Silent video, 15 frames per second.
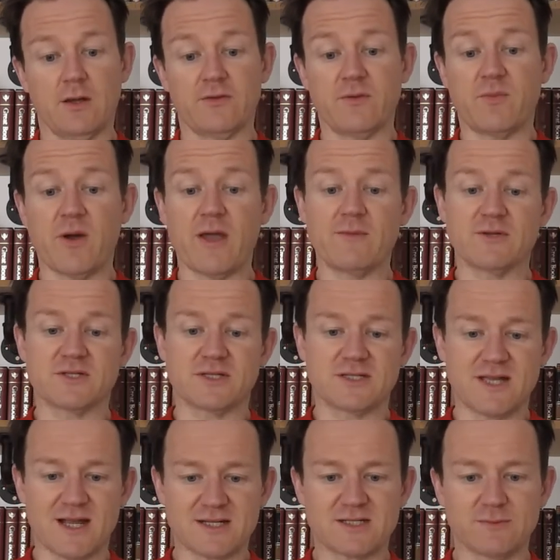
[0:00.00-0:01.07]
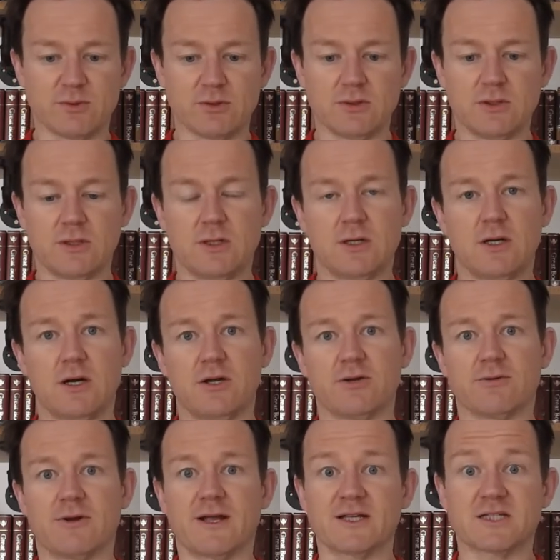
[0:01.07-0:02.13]
The payments are taxable and
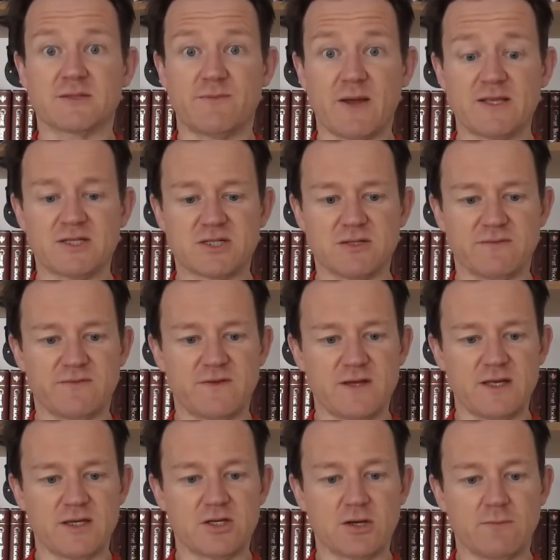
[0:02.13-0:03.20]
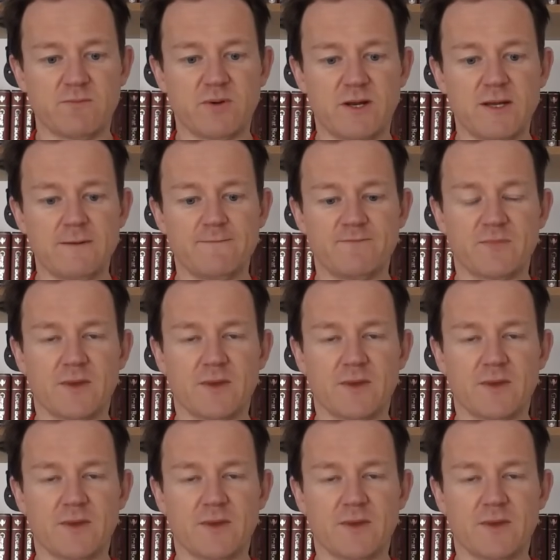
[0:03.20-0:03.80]
are an expense of the company,